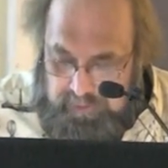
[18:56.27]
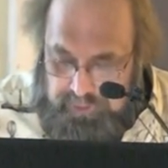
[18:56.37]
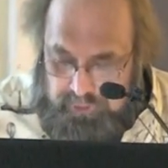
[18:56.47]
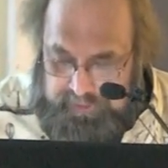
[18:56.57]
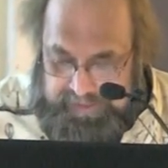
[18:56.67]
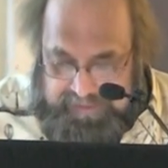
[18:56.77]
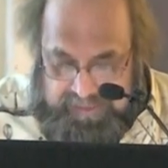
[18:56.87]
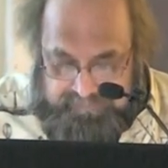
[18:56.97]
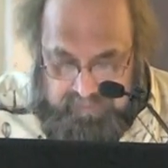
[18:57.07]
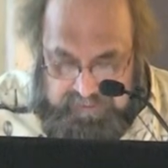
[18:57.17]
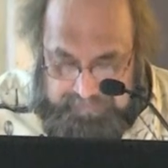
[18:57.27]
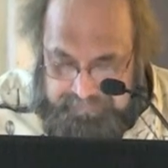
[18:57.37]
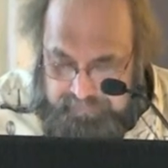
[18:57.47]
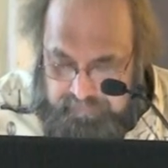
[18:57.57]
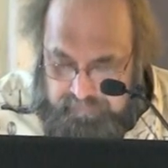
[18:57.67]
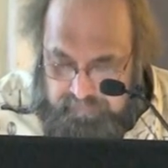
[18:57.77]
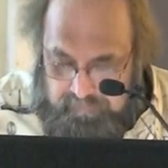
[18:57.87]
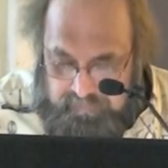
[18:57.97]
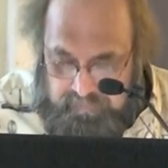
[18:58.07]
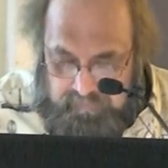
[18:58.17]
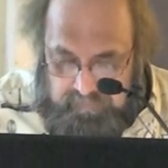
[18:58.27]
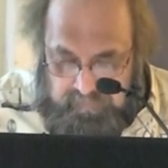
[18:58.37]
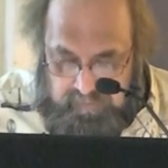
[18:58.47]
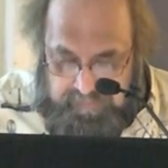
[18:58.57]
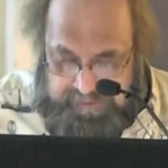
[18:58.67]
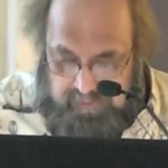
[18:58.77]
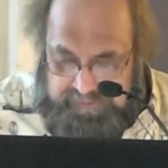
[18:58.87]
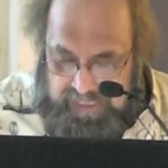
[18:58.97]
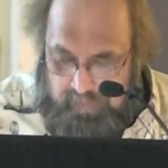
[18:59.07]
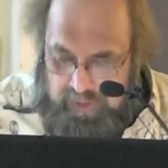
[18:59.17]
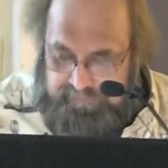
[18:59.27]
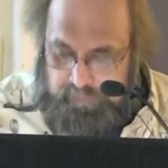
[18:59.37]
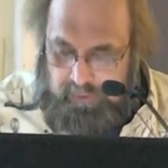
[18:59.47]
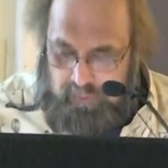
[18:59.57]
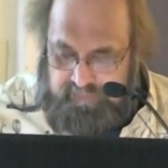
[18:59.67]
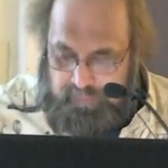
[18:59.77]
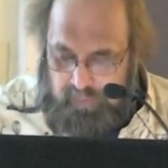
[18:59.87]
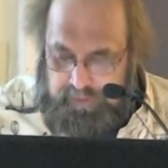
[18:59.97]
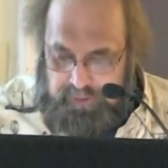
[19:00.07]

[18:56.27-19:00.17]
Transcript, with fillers: Shortly after, um, binnacle came off and went overboard.